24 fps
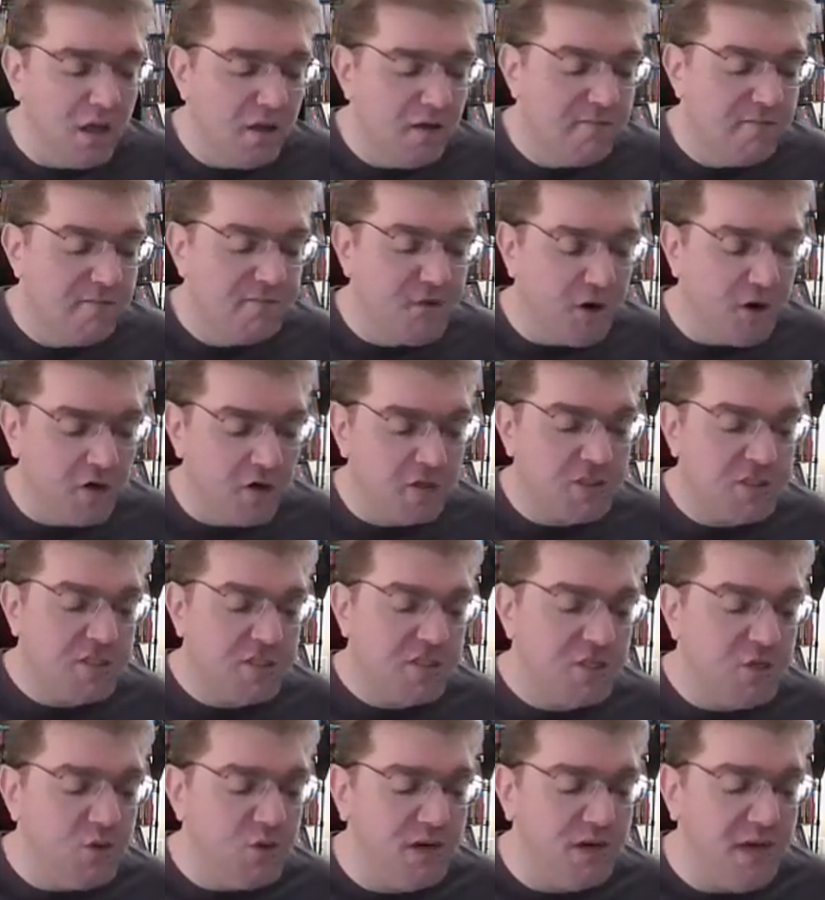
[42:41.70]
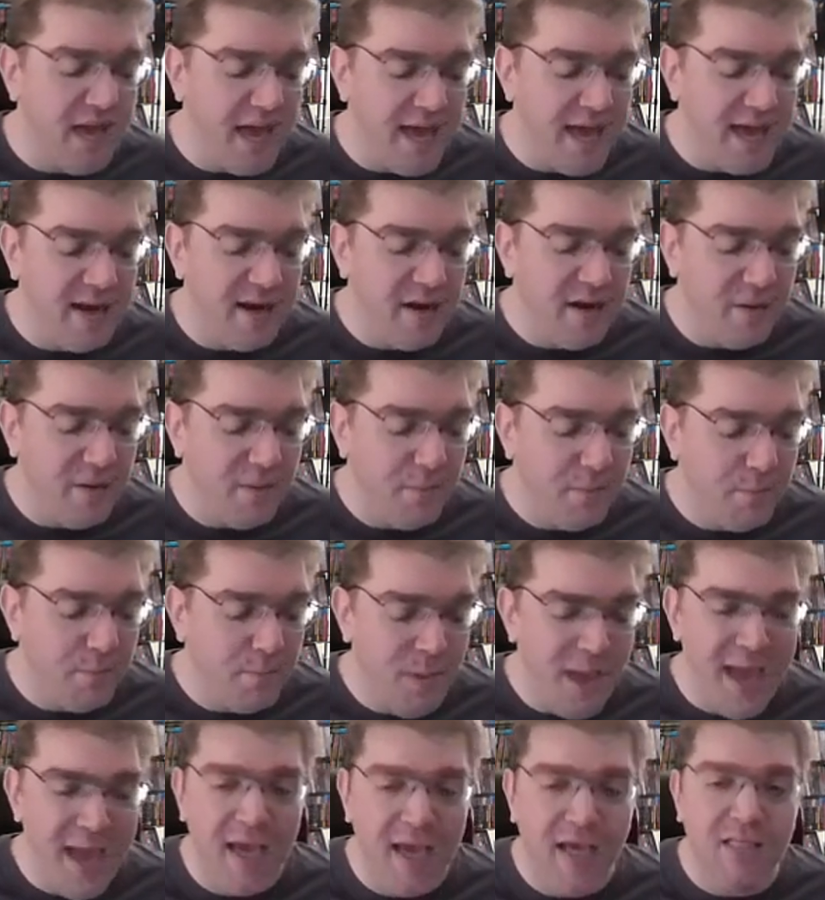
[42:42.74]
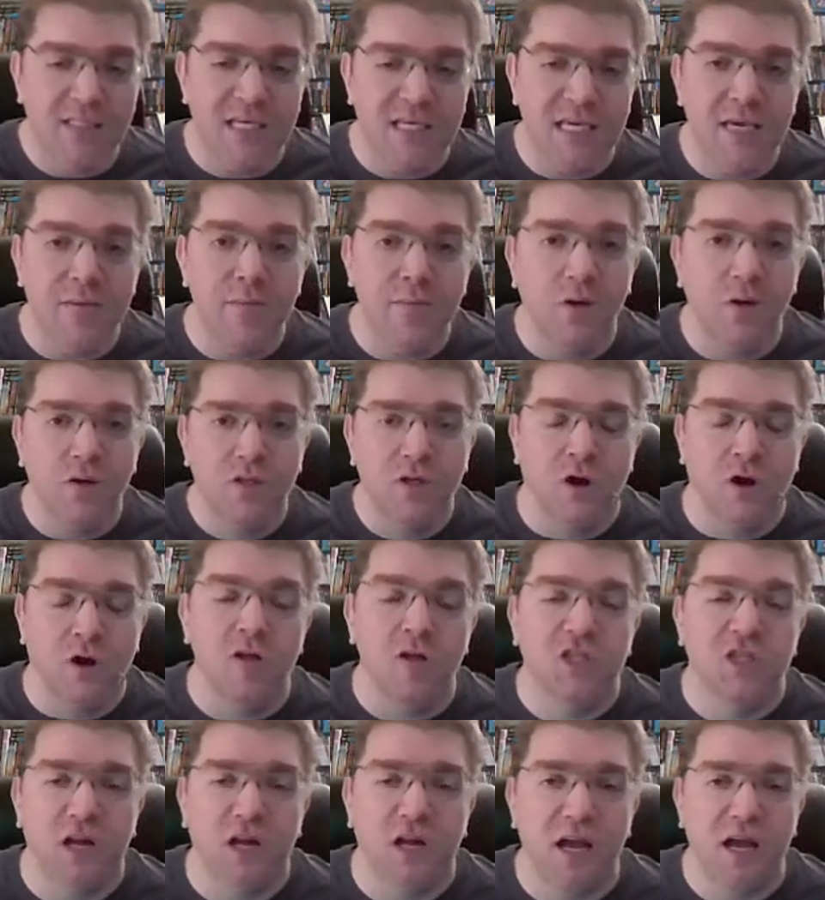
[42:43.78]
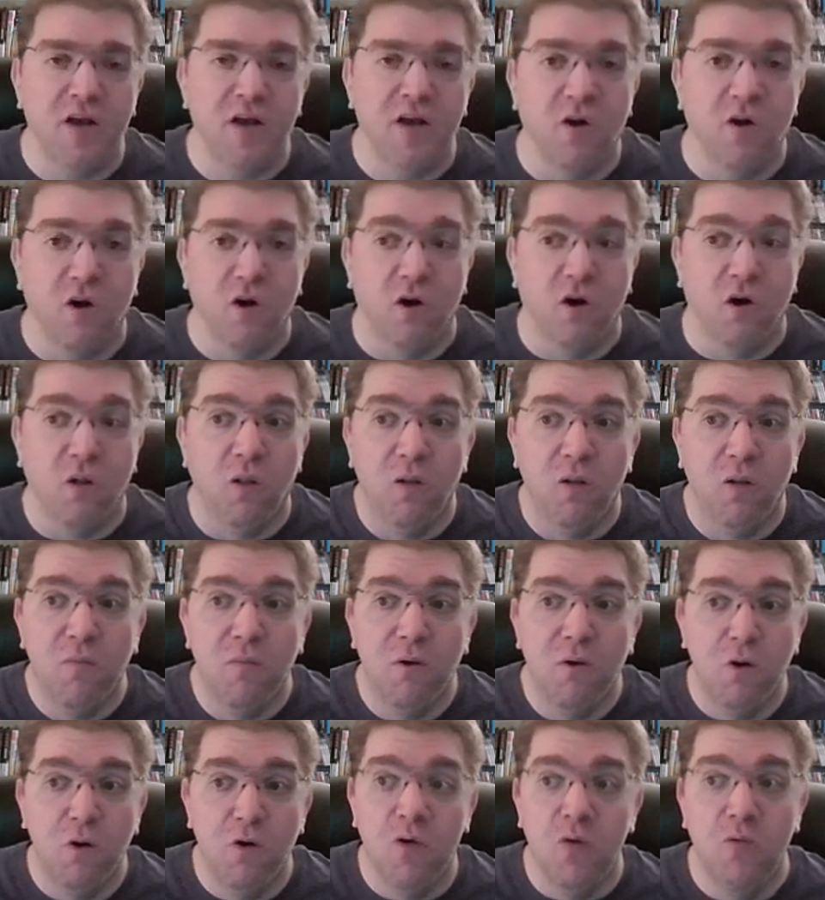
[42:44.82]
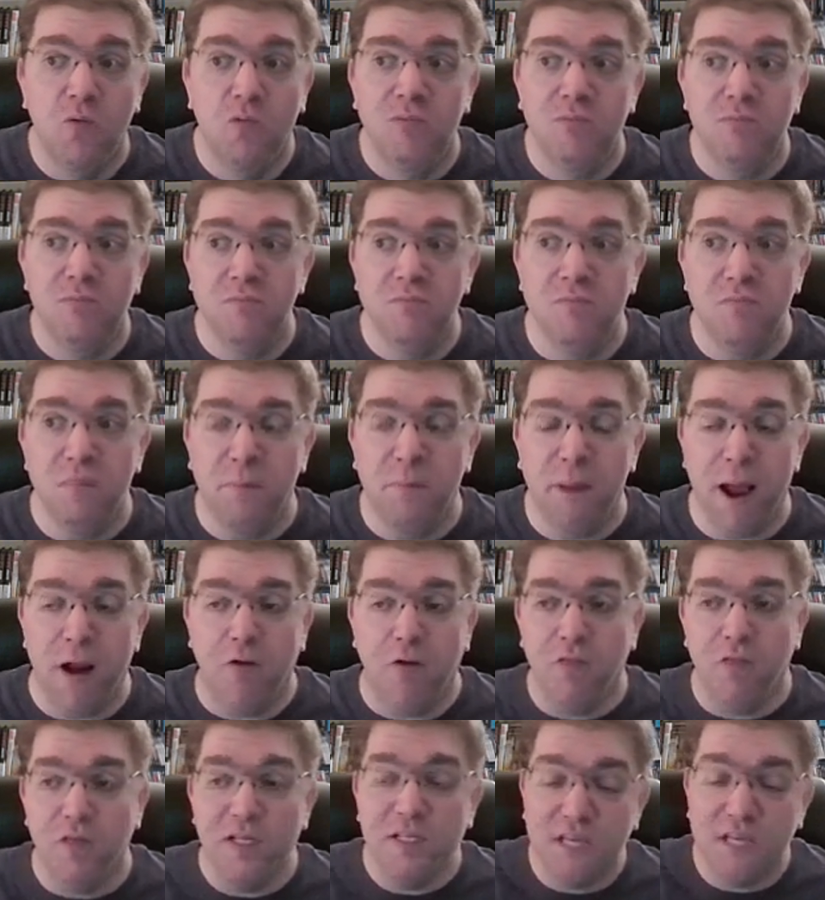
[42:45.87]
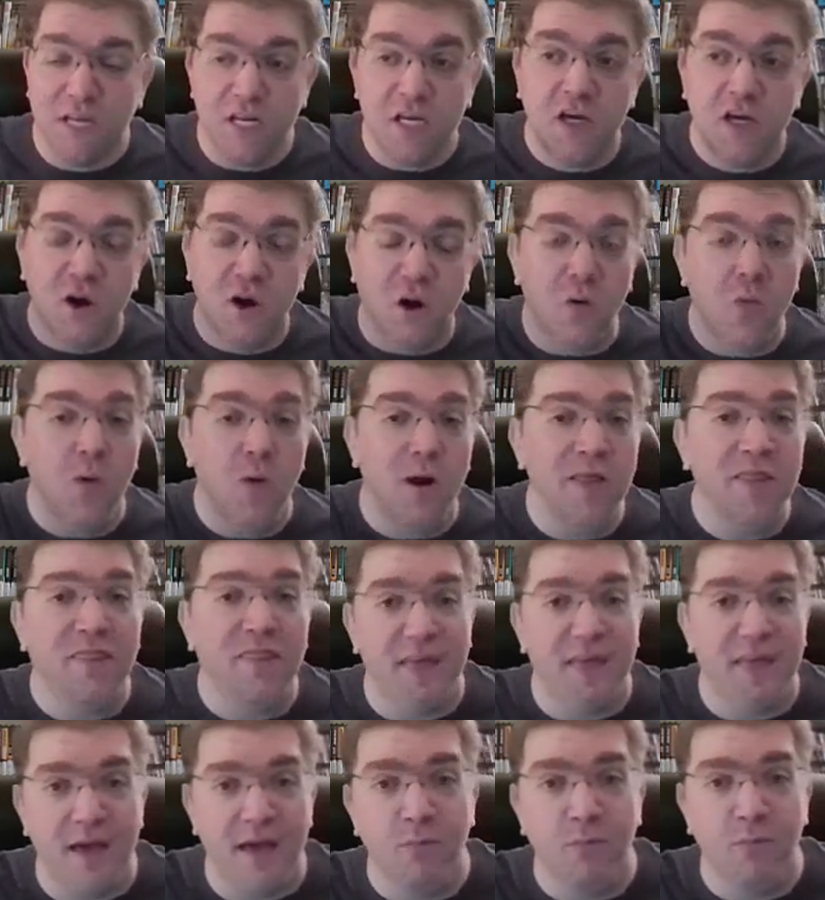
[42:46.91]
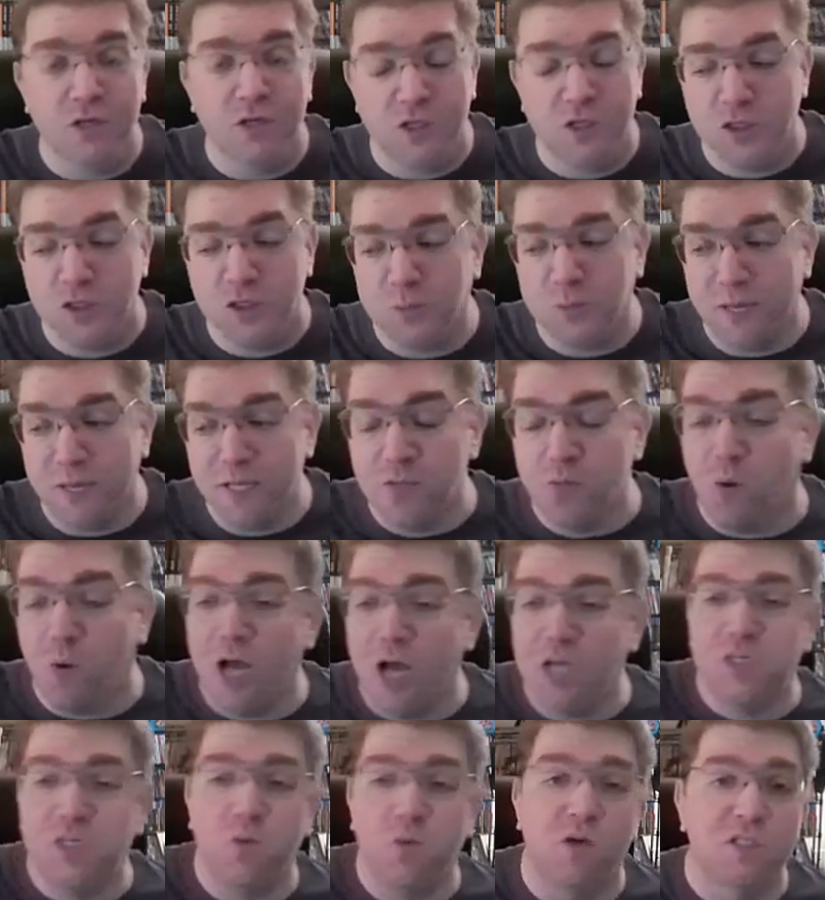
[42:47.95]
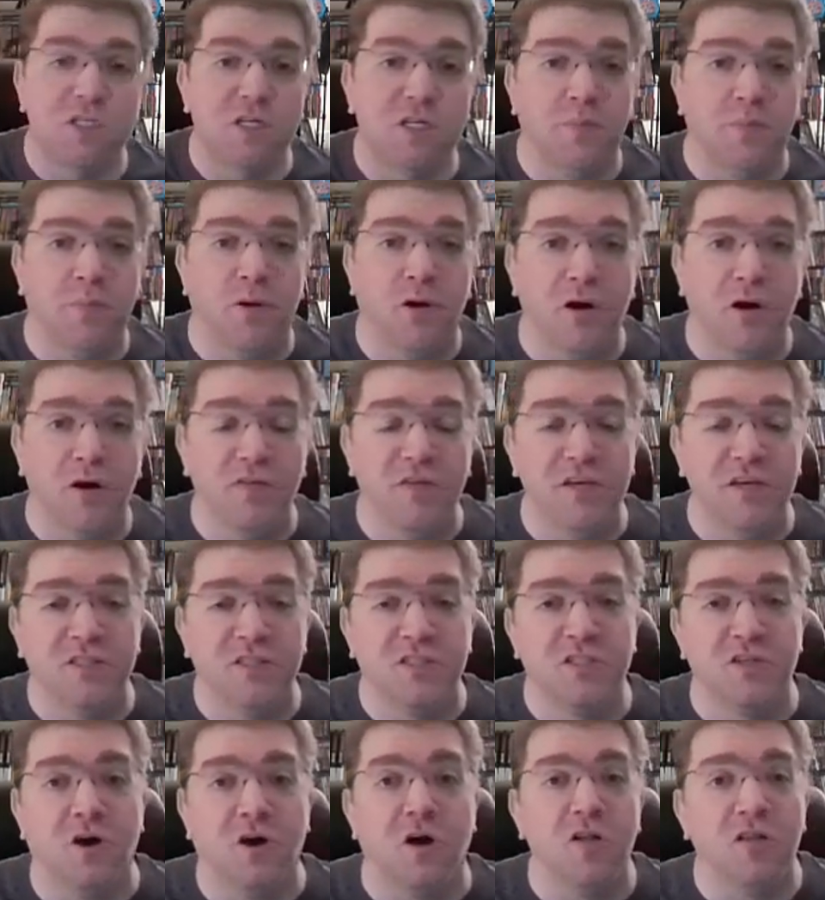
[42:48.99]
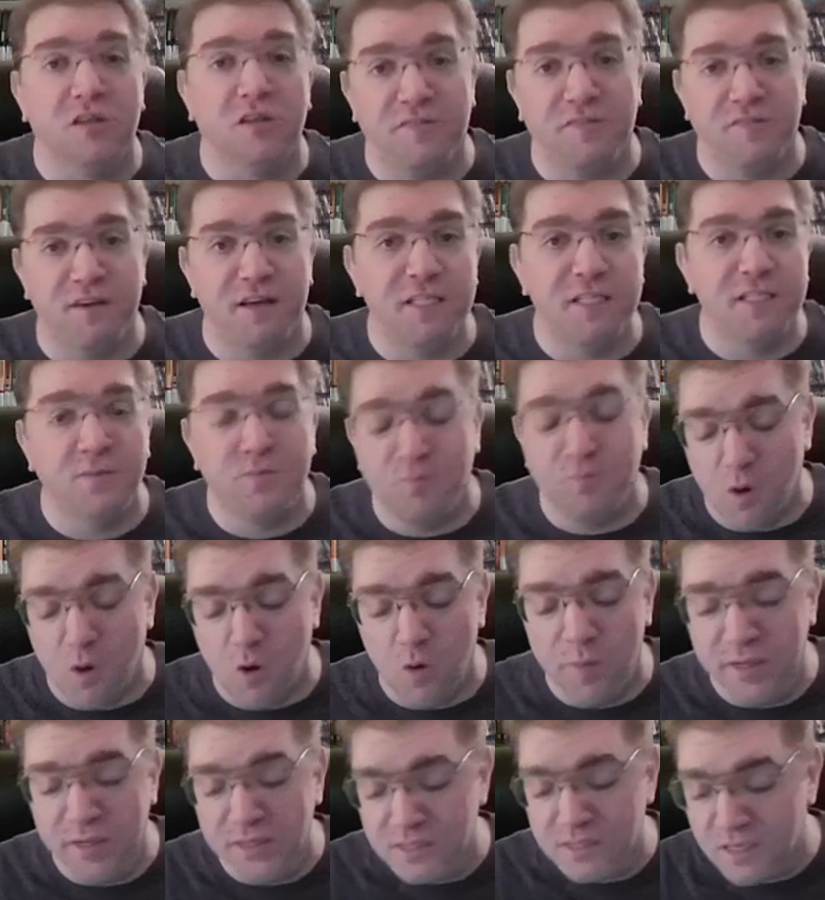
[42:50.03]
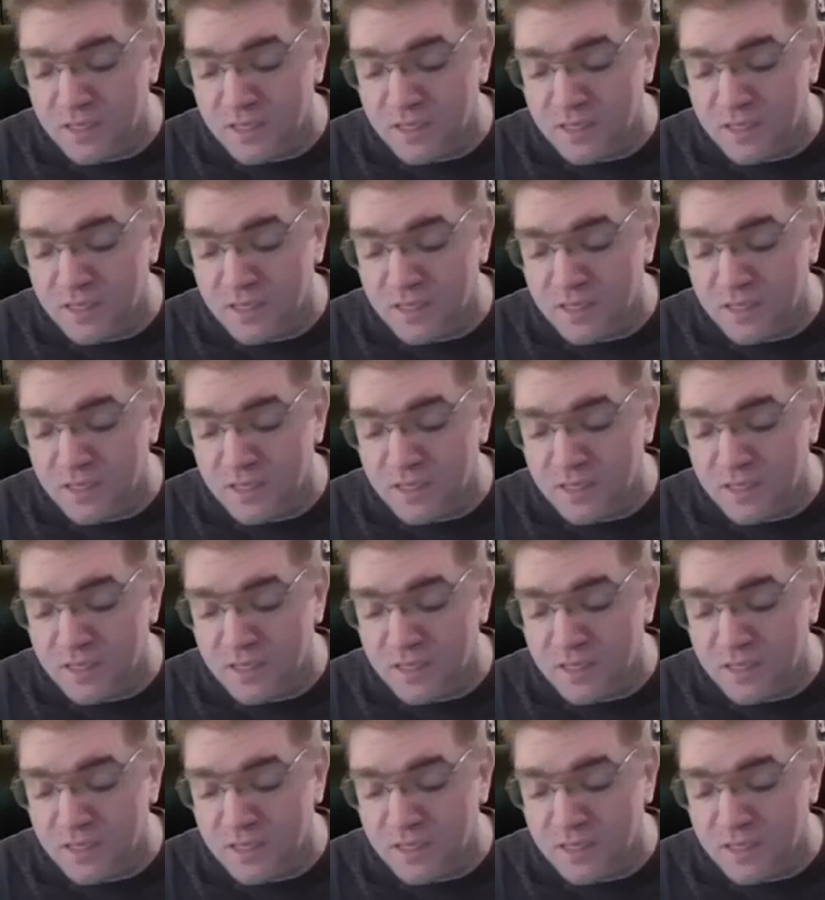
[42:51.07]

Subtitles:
First, you get Bang's emo Dark Jedi girl, who apparently didn't go with them, which explains why she wasn't a part of the assault defense moment.